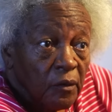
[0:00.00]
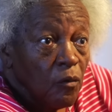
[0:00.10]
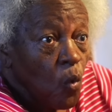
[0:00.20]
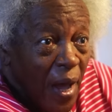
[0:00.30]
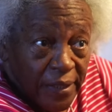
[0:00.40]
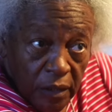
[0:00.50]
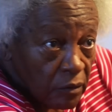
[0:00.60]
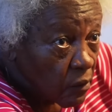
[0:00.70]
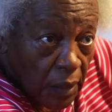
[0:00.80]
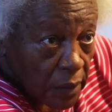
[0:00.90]
Well, why didn't
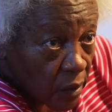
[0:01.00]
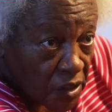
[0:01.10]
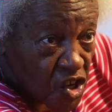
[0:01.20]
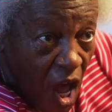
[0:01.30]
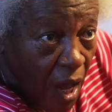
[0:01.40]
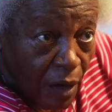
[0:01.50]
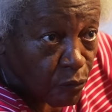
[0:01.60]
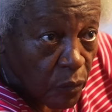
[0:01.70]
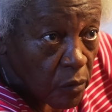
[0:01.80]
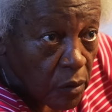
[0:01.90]
you get the
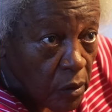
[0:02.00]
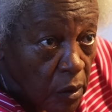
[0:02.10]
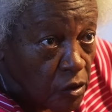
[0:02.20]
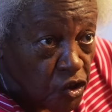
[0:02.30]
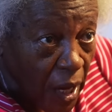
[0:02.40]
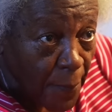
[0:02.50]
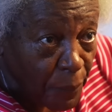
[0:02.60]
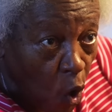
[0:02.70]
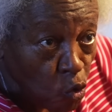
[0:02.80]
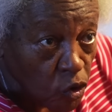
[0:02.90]
job? Cause you
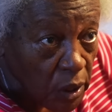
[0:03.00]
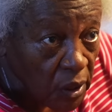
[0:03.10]
got poked?